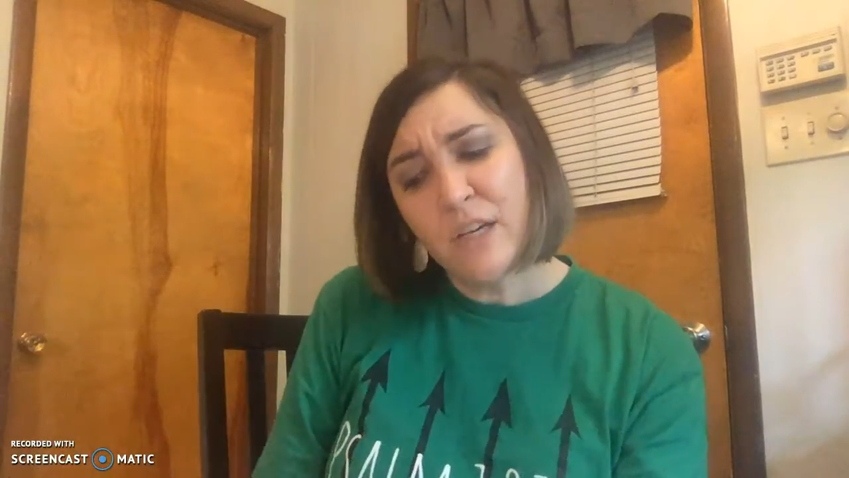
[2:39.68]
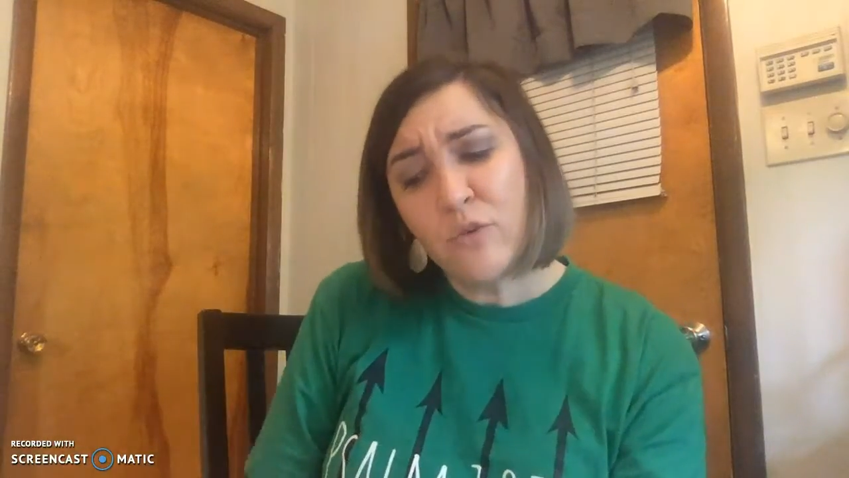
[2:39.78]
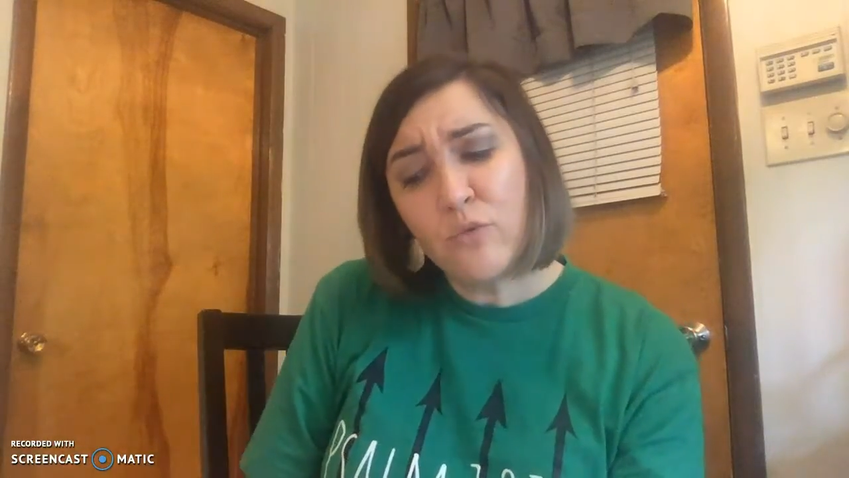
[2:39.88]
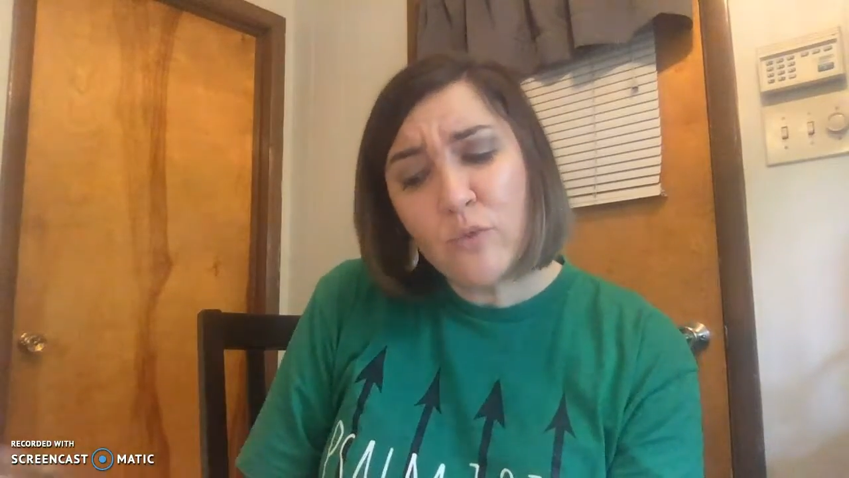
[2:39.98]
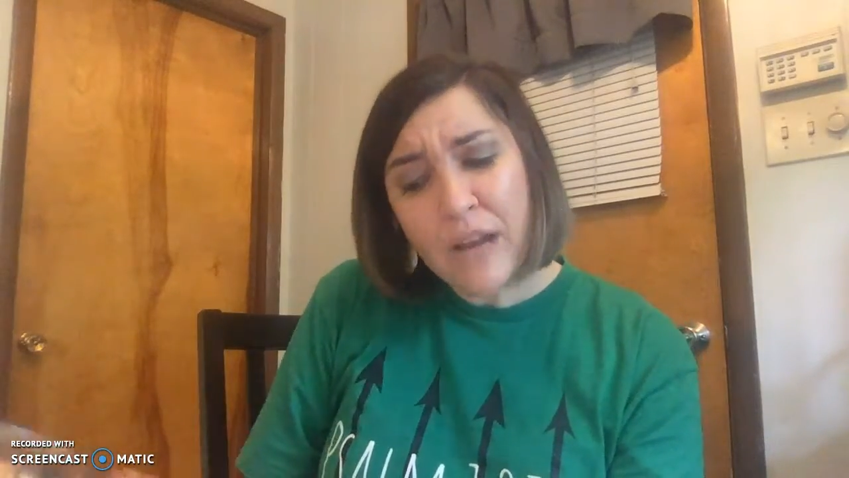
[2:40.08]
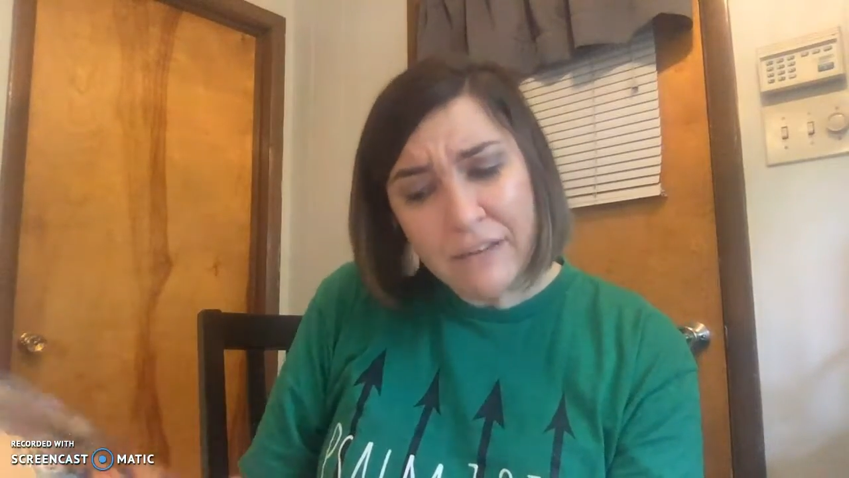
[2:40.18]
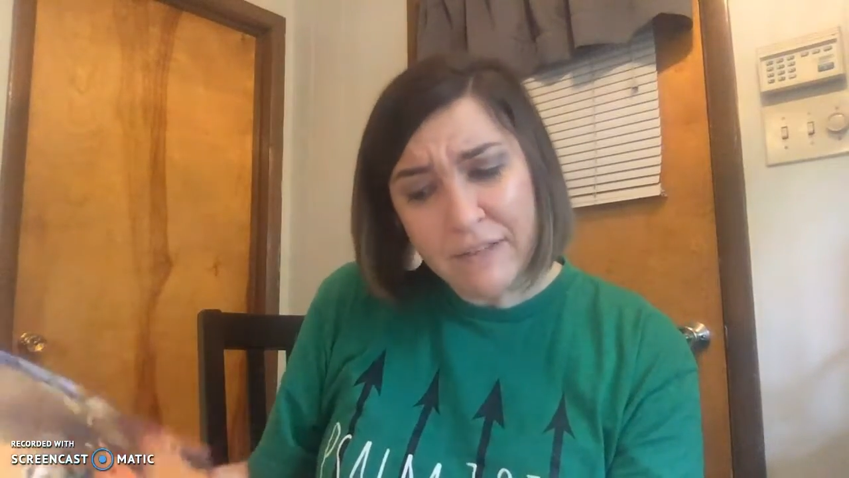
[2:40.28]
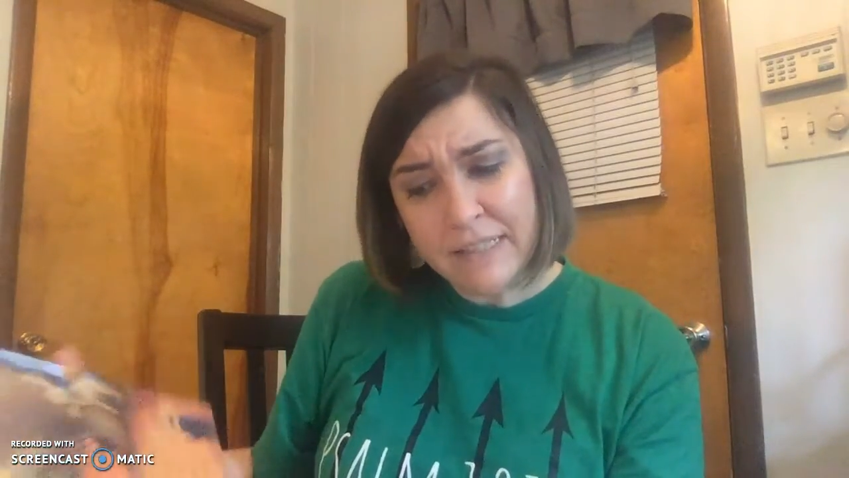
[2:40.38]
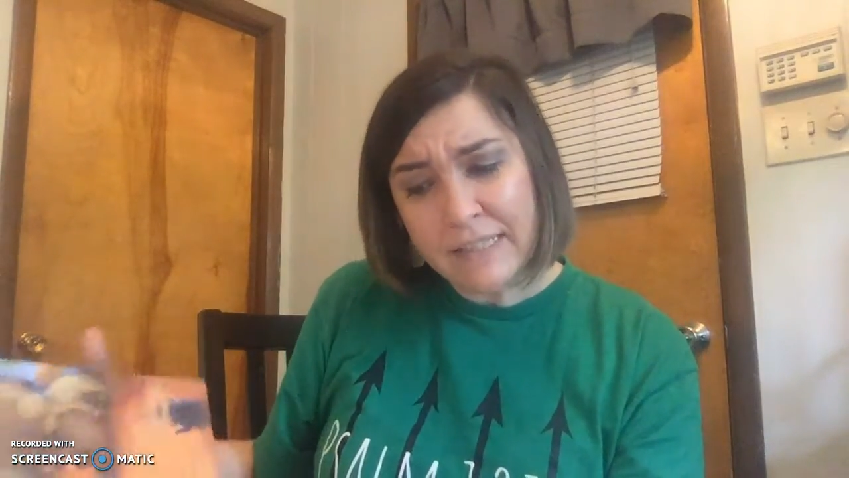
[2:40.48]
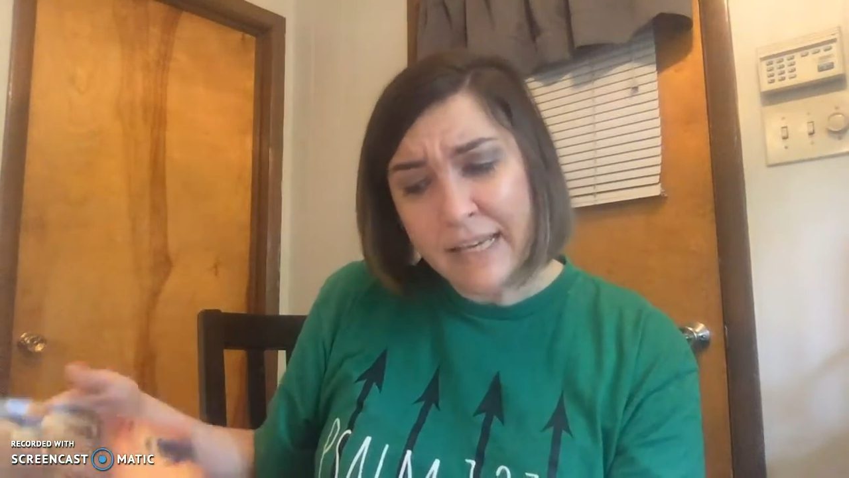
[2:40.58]

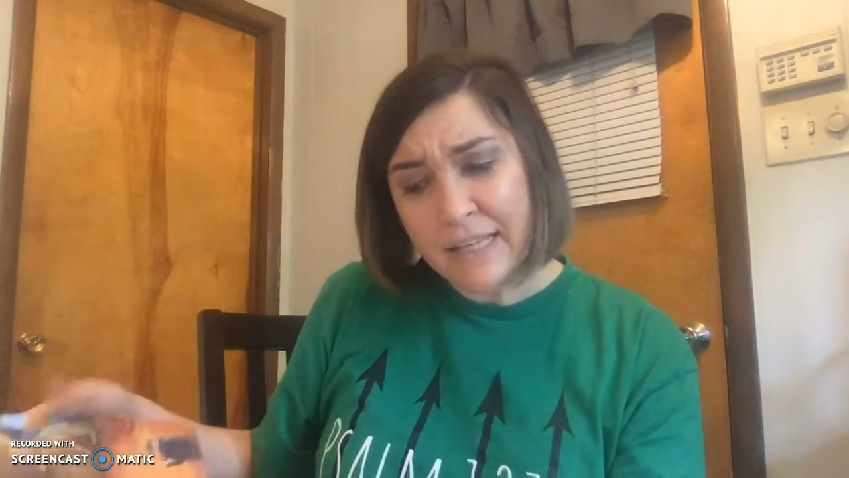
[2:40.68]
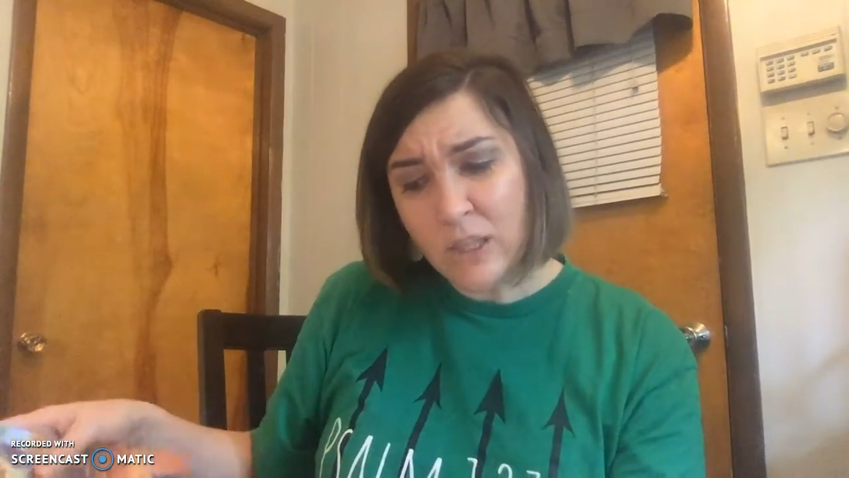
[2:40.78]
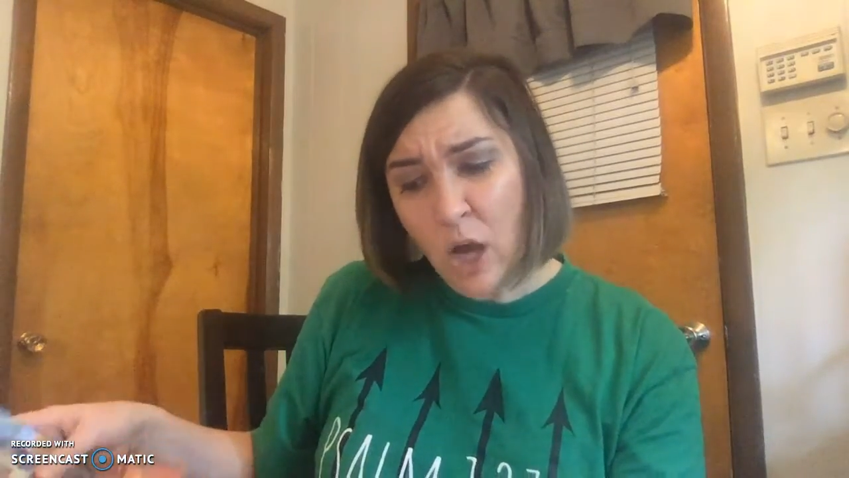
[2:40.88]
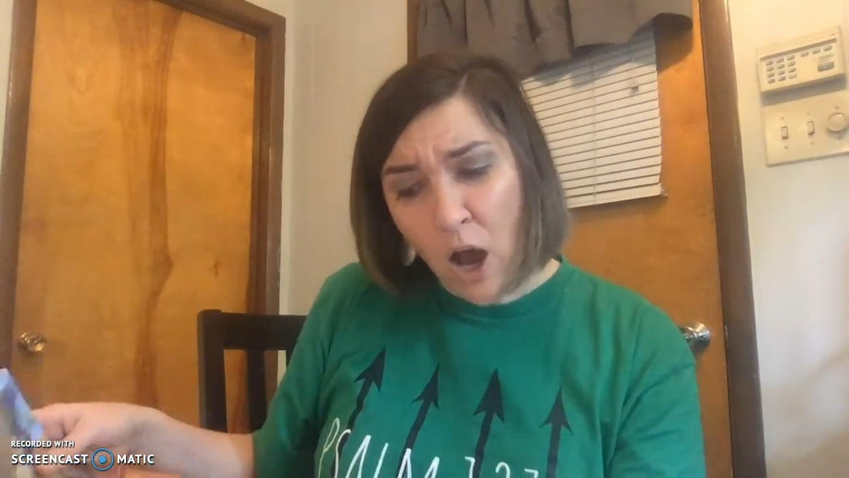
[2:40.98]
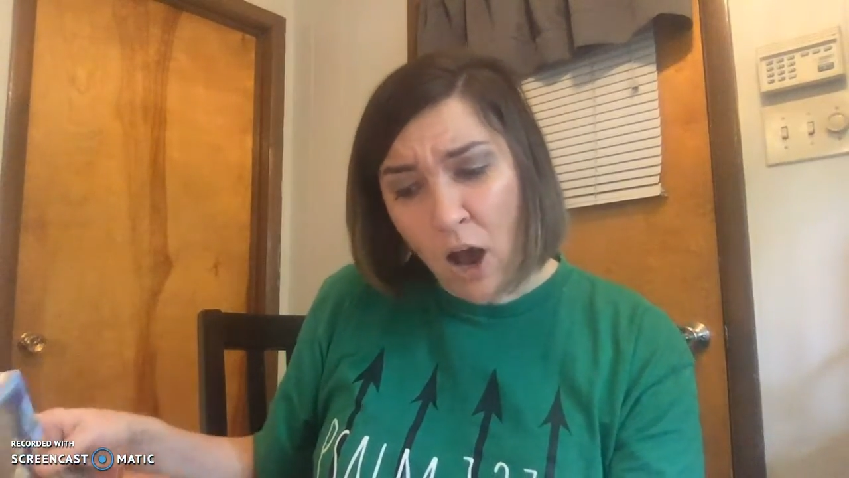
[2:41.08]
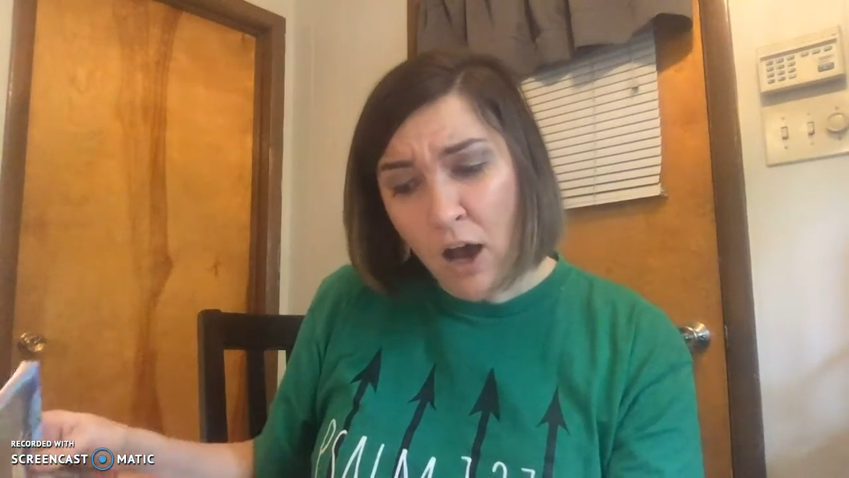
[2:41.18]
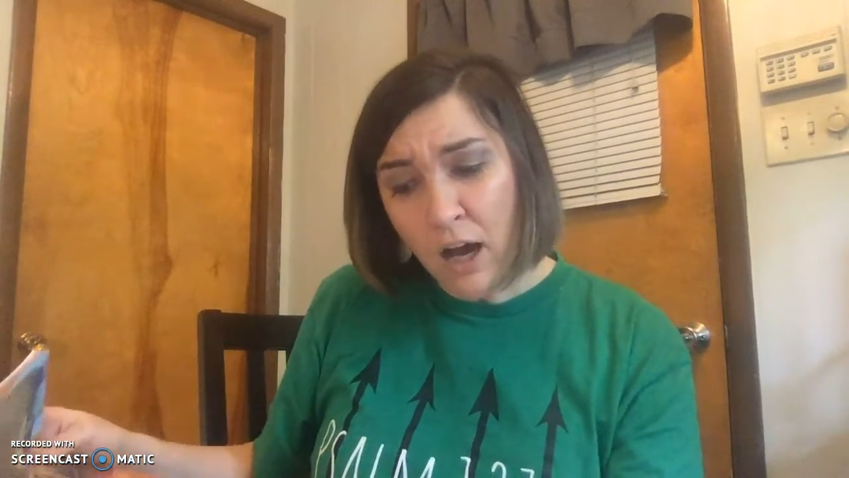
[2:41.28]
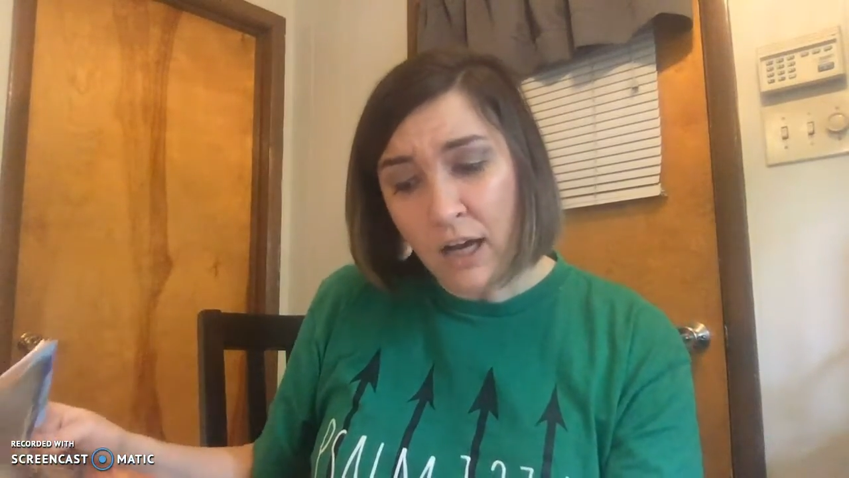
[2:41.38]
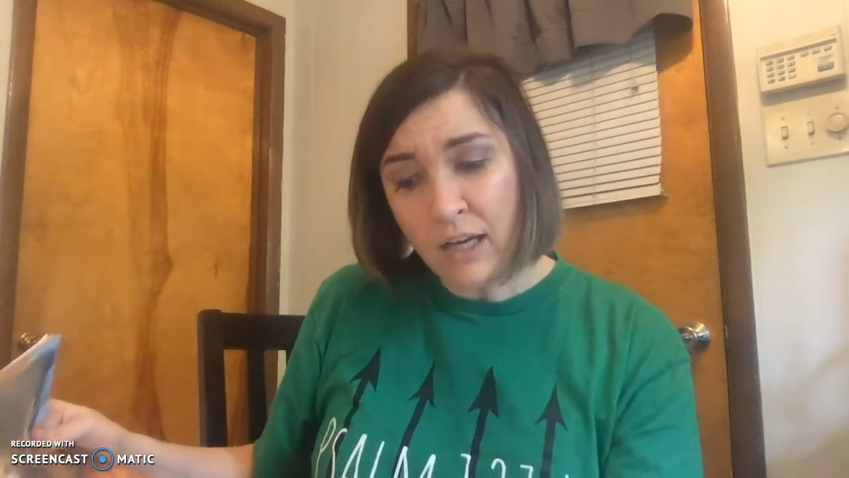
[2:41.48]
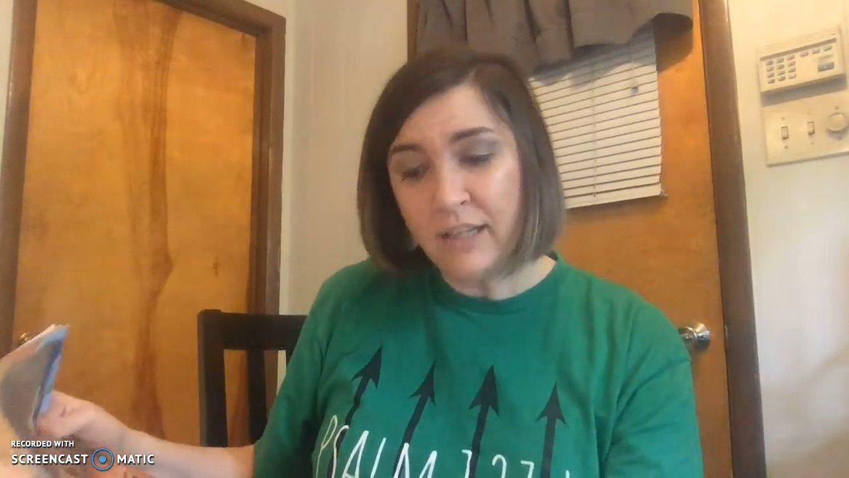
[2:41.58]
Raven says, caw,